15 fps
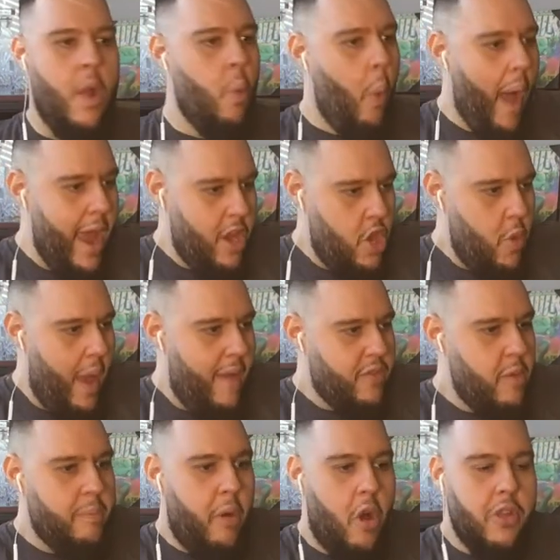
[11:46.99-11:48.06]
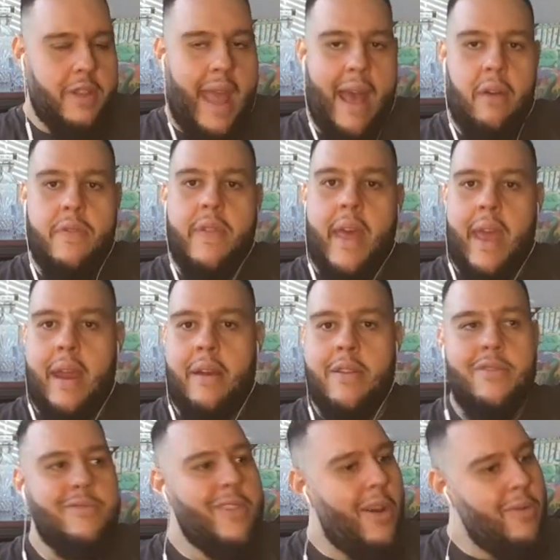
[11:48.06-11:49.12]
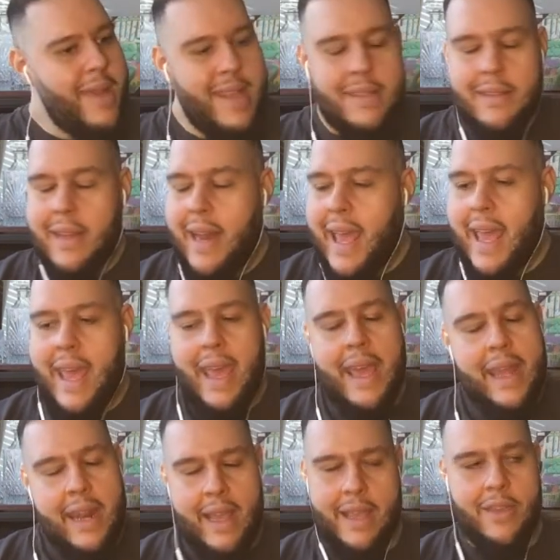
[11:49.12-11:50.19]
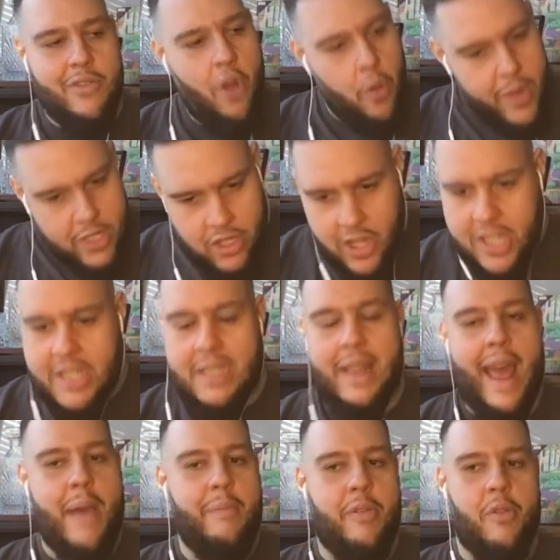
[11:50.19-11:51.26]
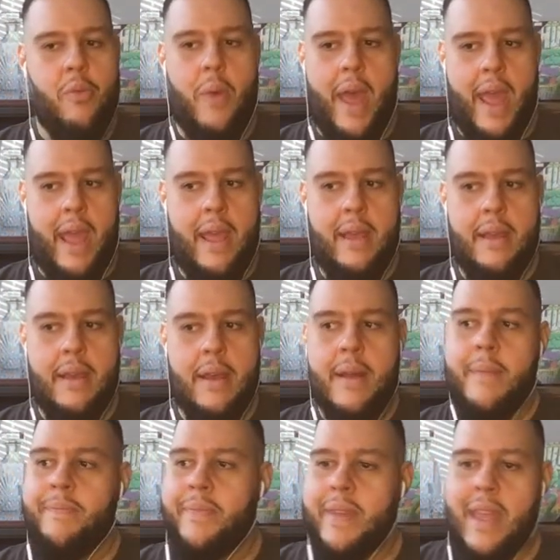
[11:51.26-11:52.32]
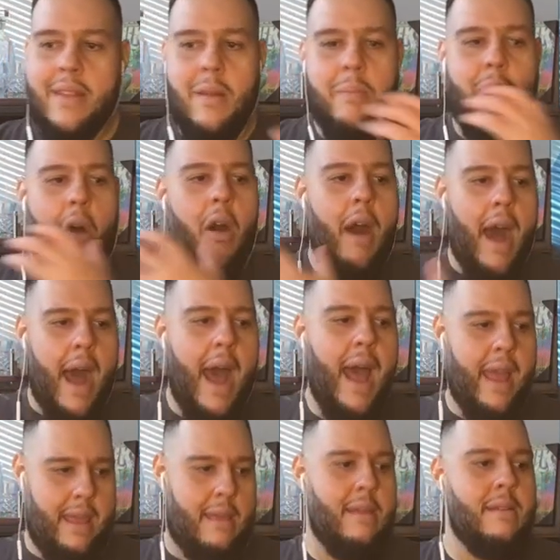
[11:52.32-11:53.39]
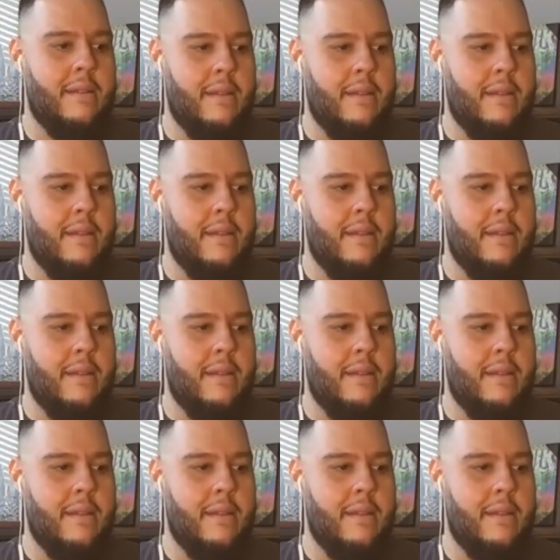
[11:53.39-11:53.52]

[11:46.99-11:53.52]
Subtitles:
Why do you have the ball down there? You know he's going to hit it. You know he's going to slap it away. Get the ball high.